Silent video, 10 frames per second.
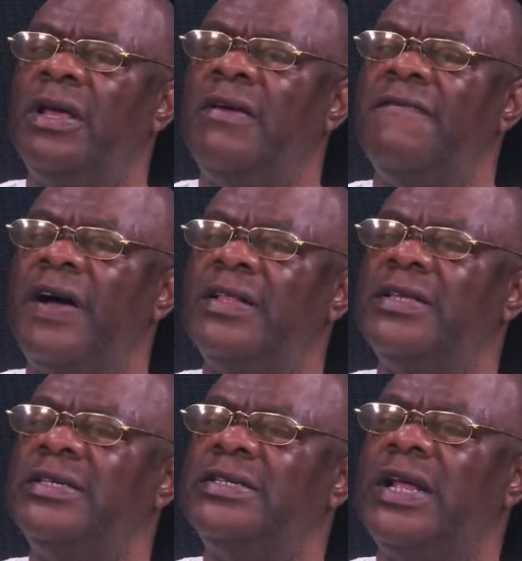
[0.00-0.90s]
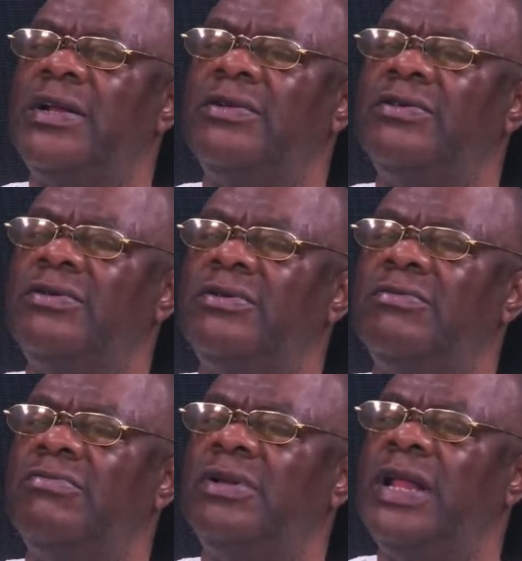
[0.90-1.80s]
In fact, Israel
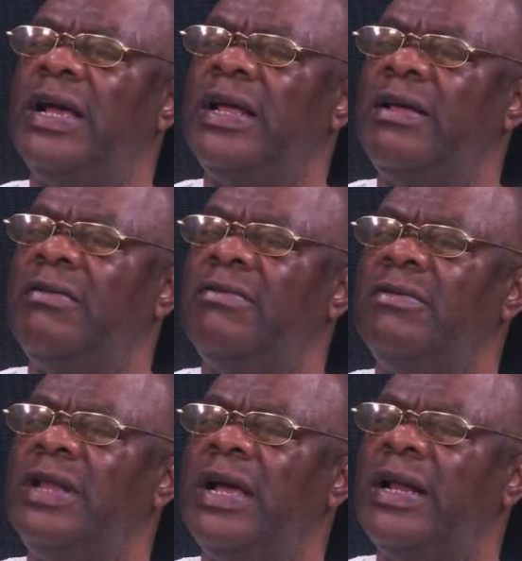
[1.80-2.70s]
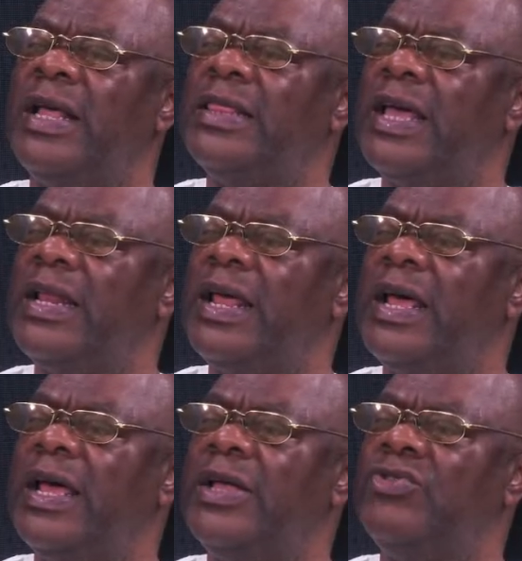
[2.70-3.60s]
neglected
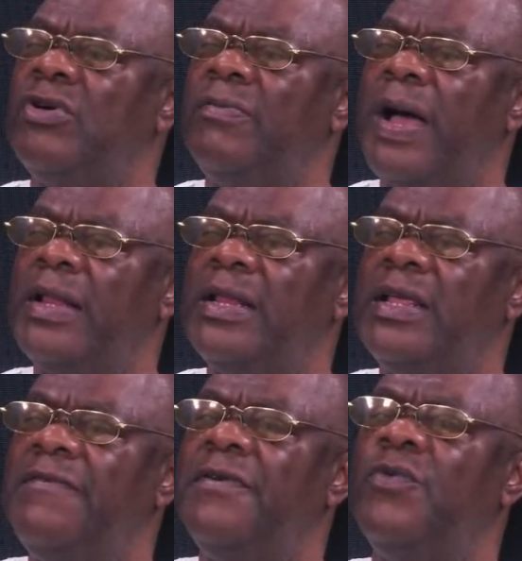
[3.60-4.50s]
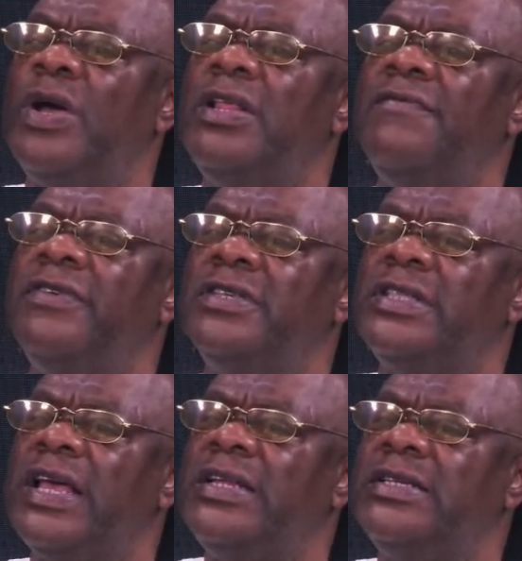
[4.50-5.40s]
Joe Biden even when he
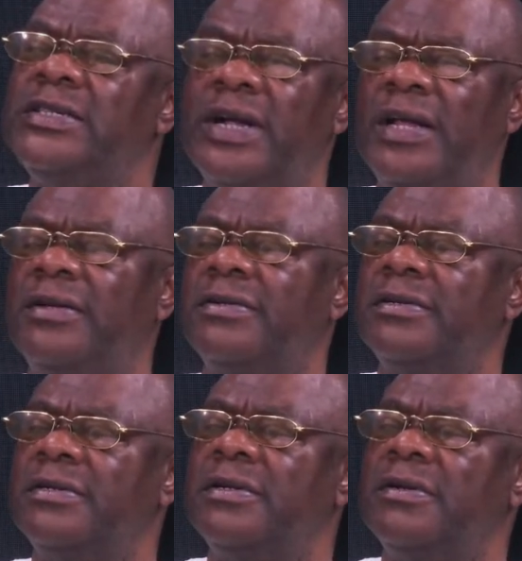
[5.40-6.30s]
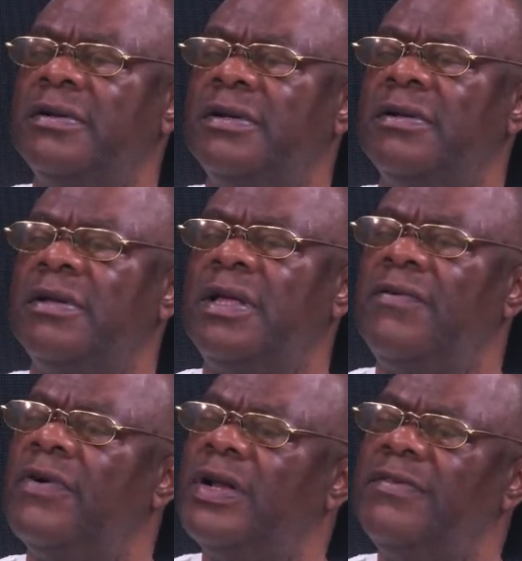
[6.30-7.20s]
visited Israel. Even
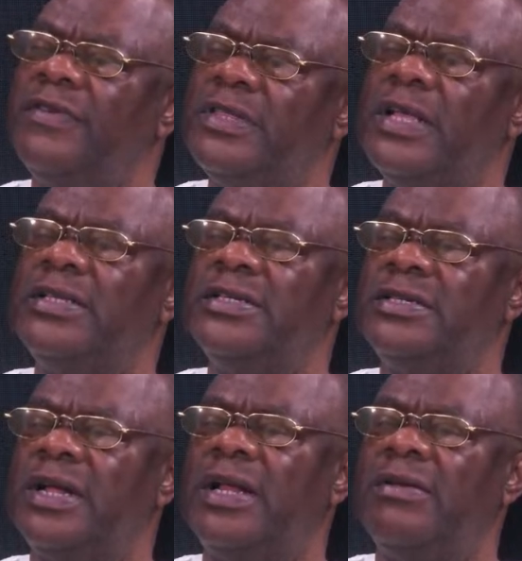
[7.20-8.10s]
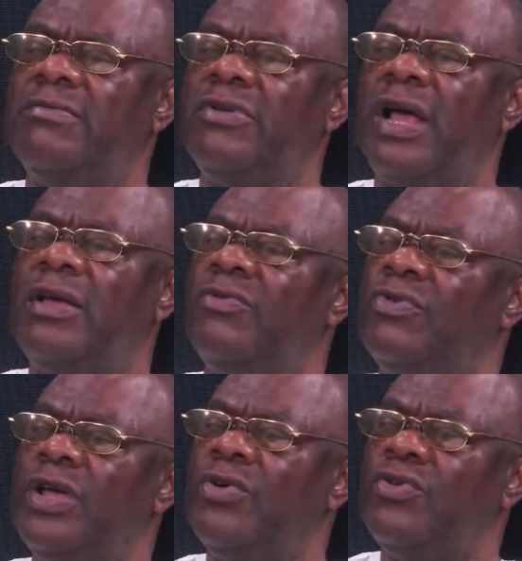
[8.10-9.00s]
when he visited Israel,
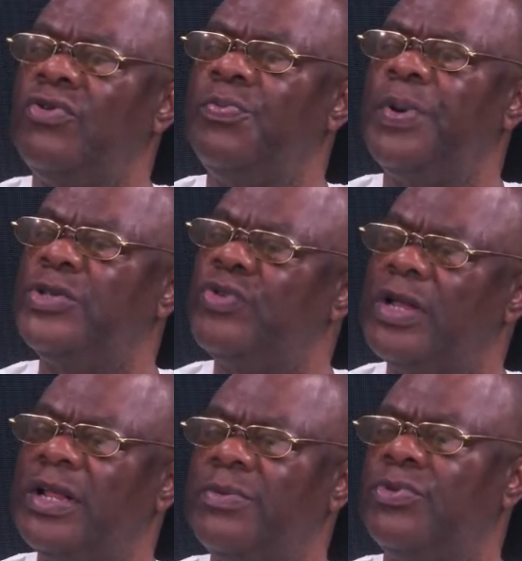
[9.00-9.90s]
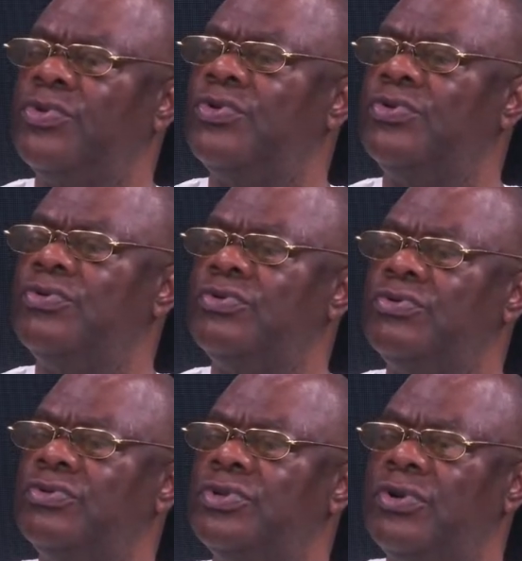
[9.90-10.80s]
he couldn't persuade them to
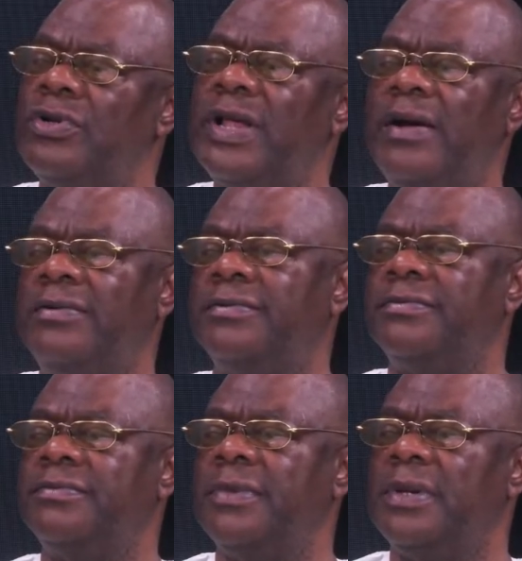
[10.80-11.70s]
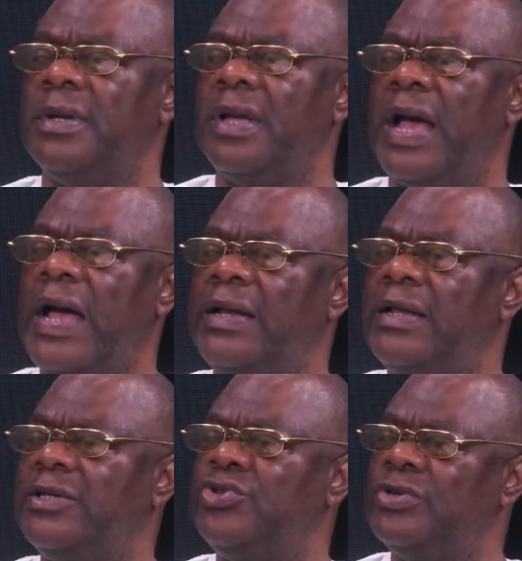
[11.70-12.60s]
slow down. And
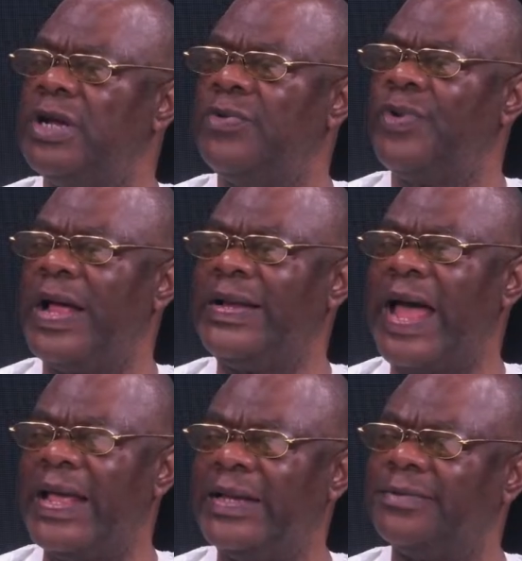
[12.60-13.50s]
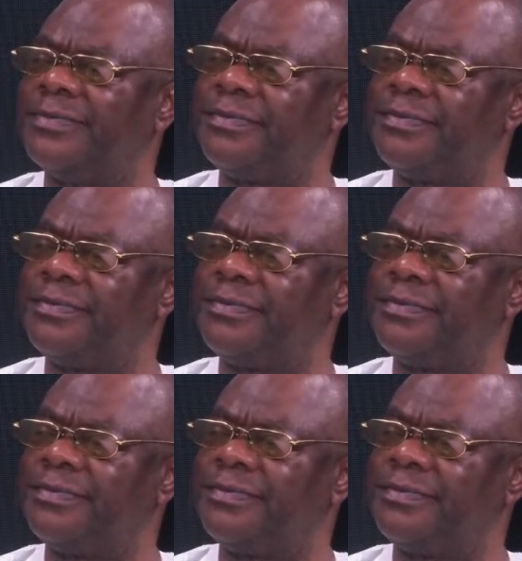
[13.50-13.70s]
the children were dying.